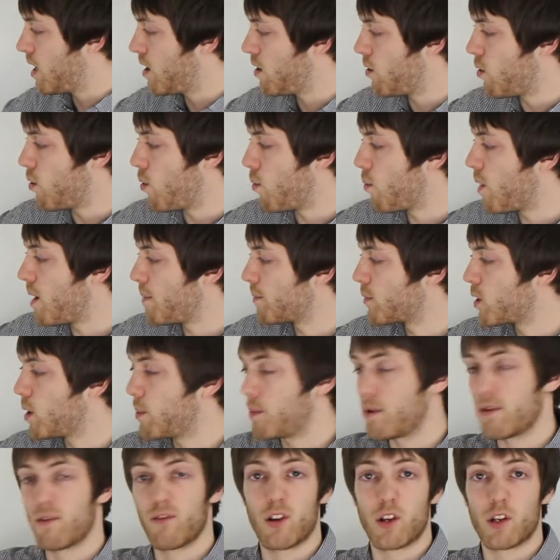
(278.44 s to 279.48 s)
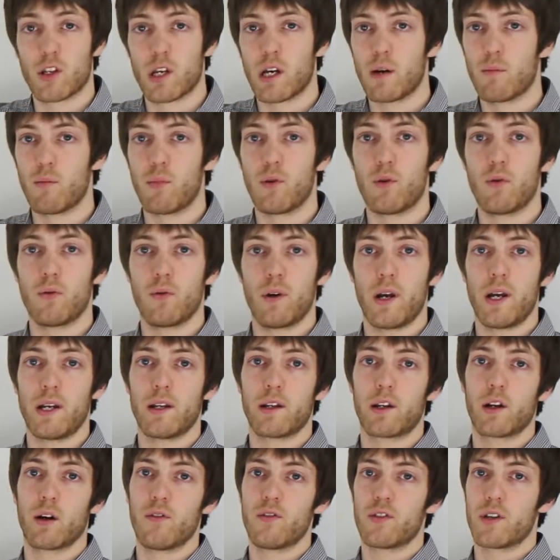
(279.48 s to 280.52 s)
or web copy, for example,
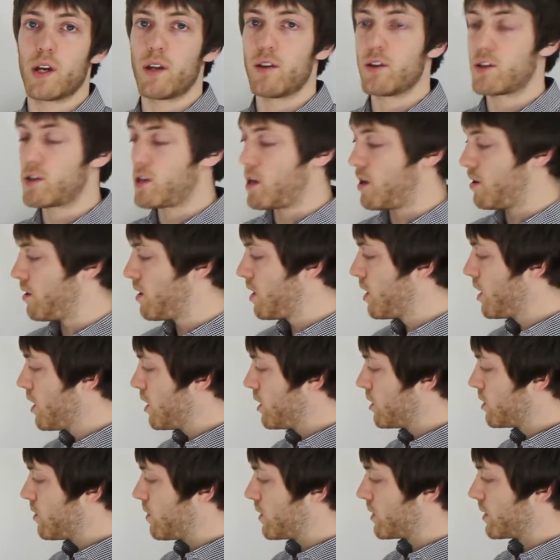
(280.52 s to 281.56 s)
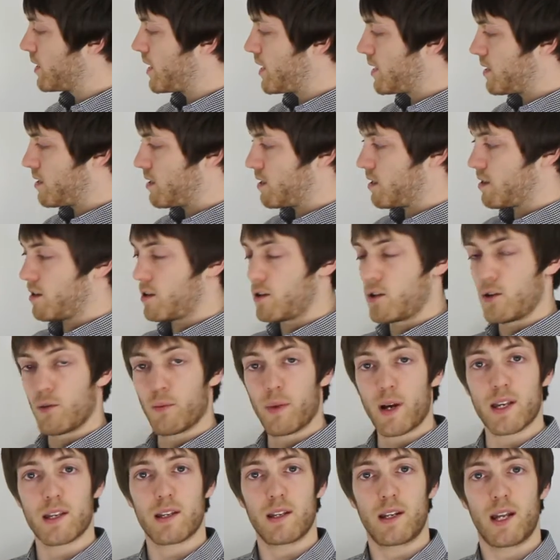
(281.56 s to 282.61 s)
in content. So doing this, you'll
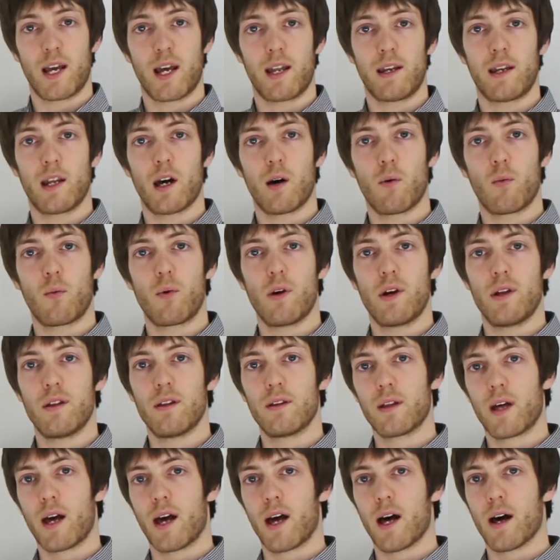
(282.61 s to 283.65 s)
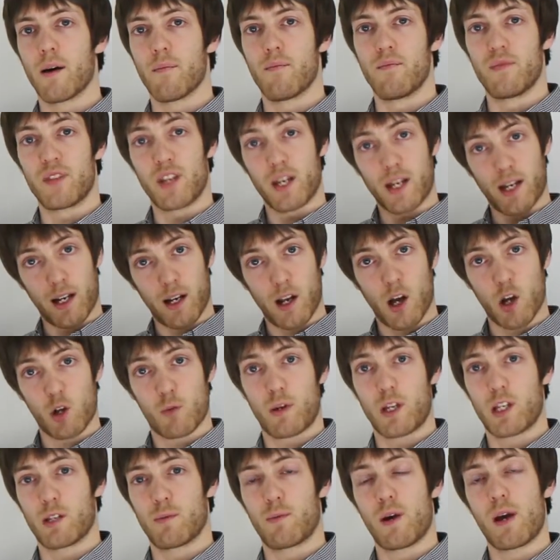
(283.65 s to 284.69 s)
basically end up with, take a large
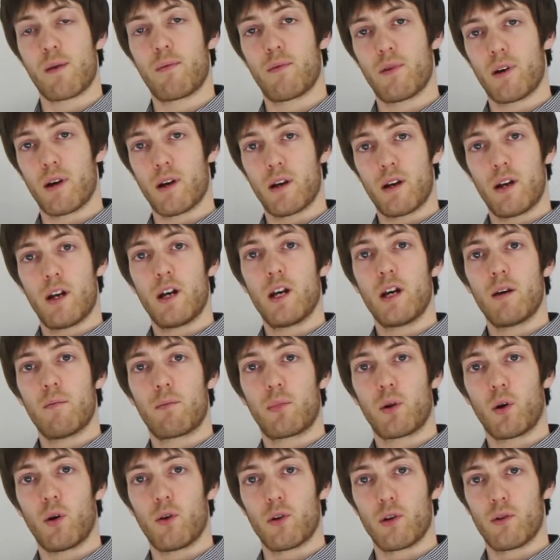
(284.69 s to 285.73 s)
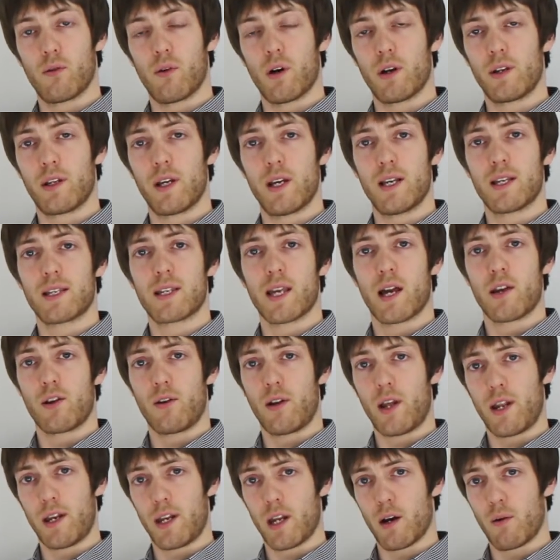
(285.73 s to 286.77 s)
piece of paper, plot all your ideas down,
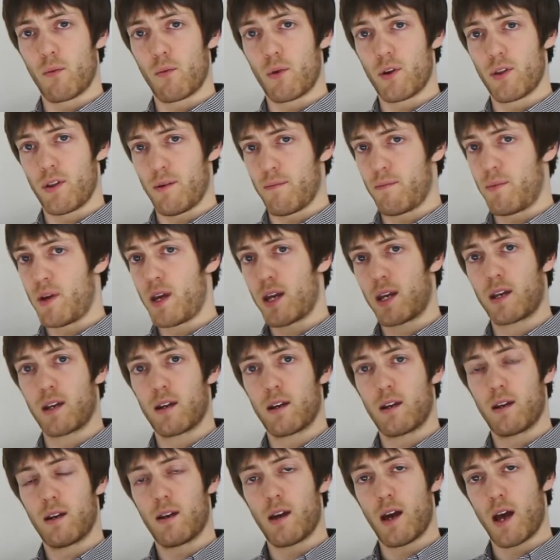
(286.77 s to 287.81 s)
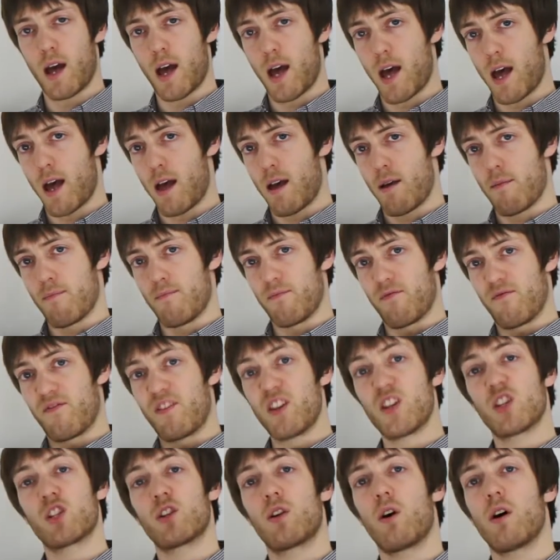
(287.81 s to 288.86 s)
you'll end up with a big
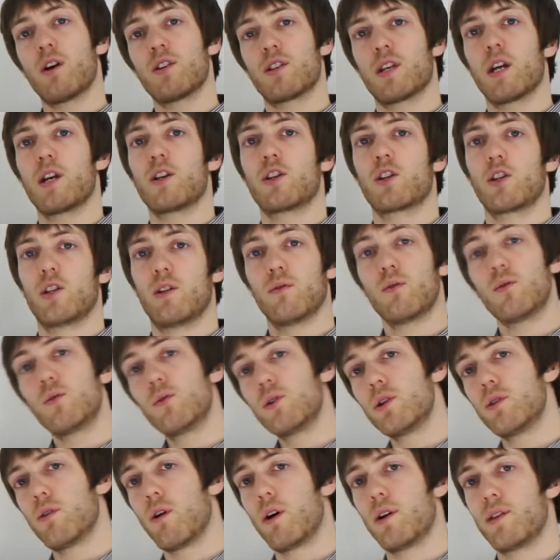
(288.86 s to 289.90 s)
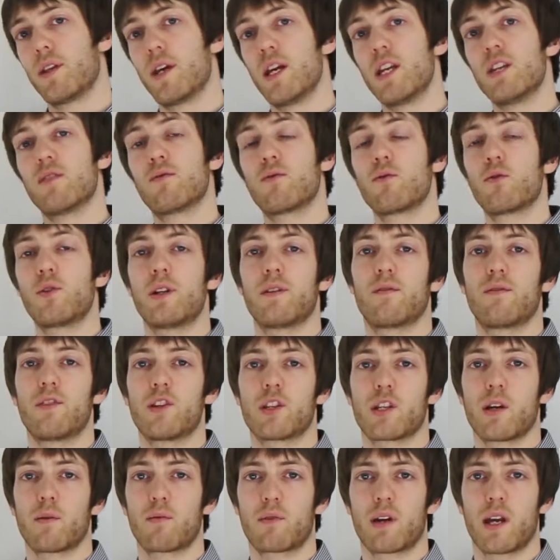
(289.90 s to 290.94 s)
visualization of all your ideas for all the different
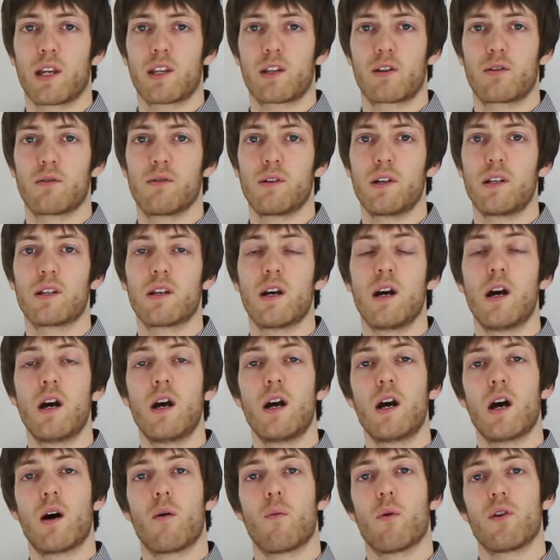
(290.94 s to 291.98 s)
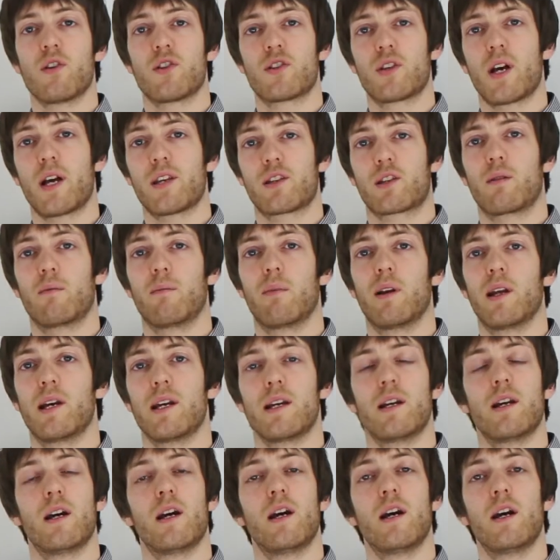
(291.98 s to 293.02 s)
subcategories. And once that's
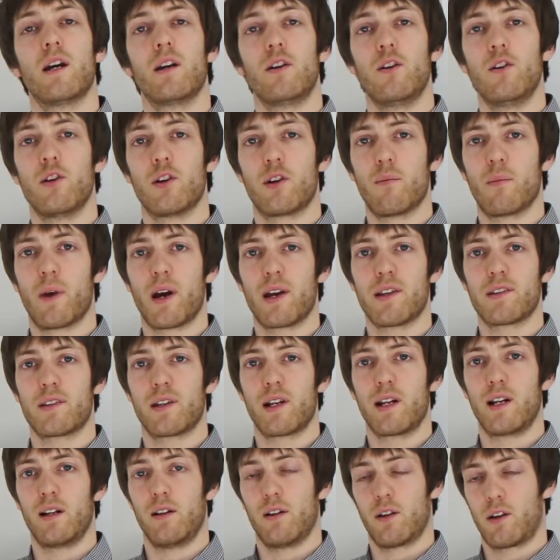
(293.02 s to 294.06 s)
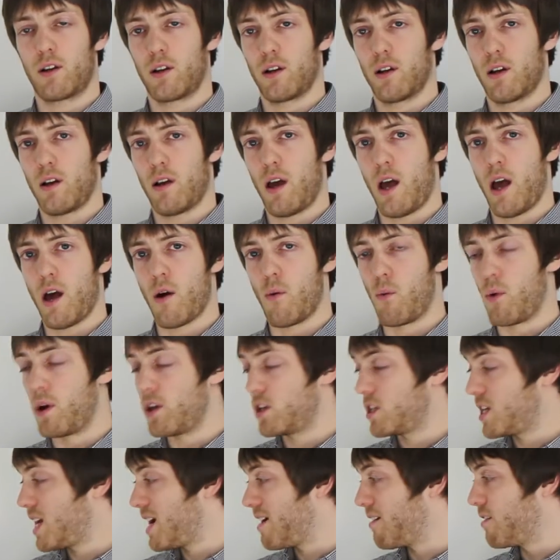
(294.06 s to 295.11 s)
complete, you can basically look at
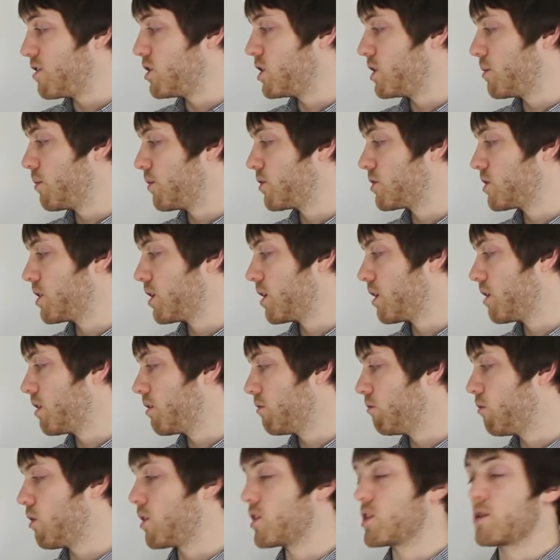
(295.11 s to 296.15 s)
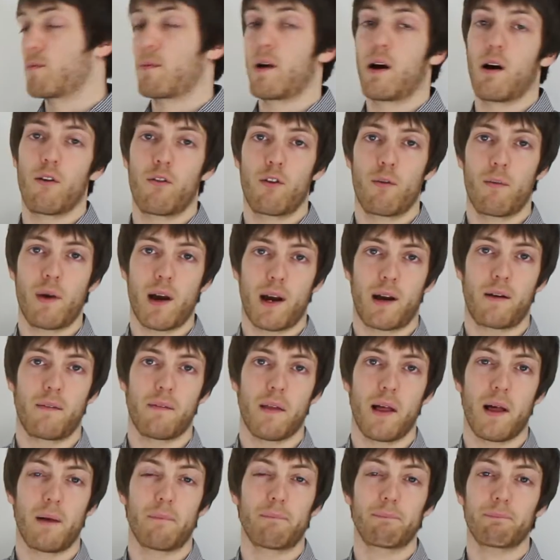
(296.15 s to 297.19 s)
which areas you want to write about off the back of
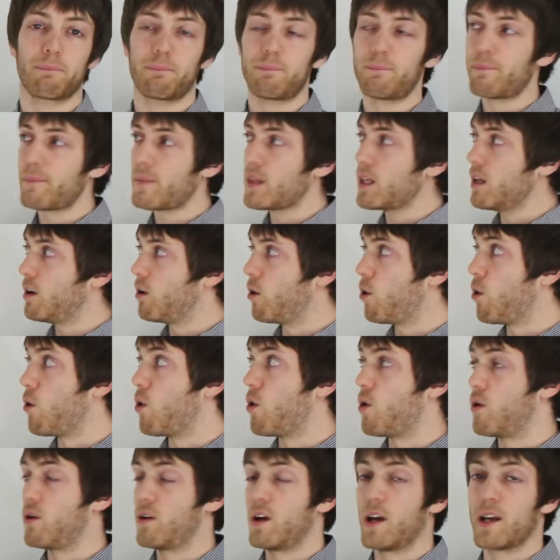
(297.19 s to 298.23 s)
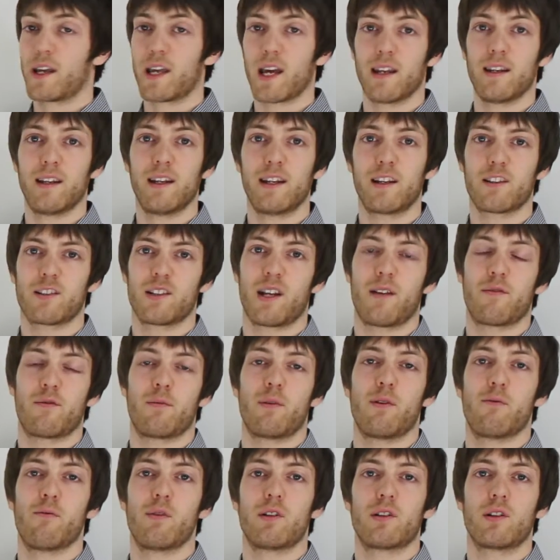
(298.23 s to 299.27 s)
that. Or again, it doesn't have to
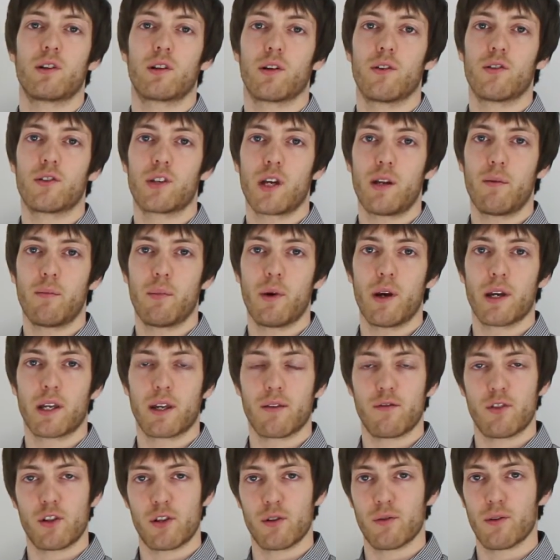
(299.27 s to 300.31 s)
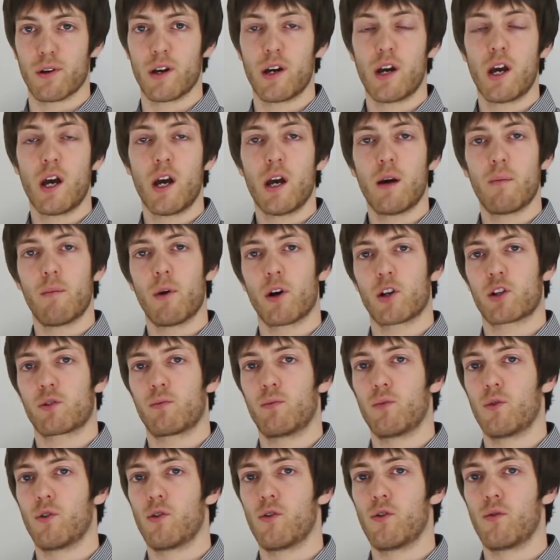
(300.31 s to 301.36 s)
be written content, but it gives you a much
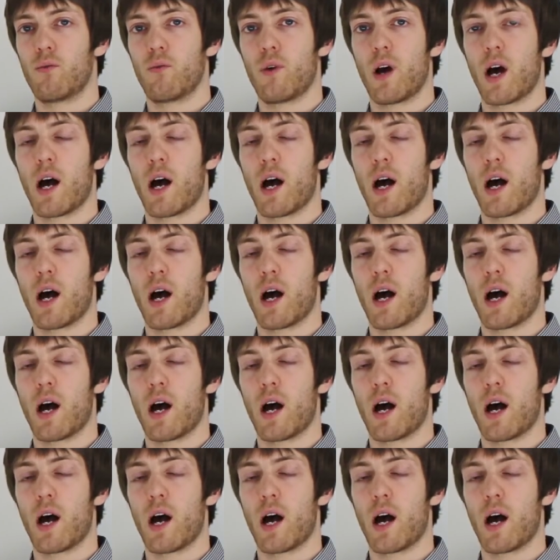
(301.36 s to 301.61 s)
more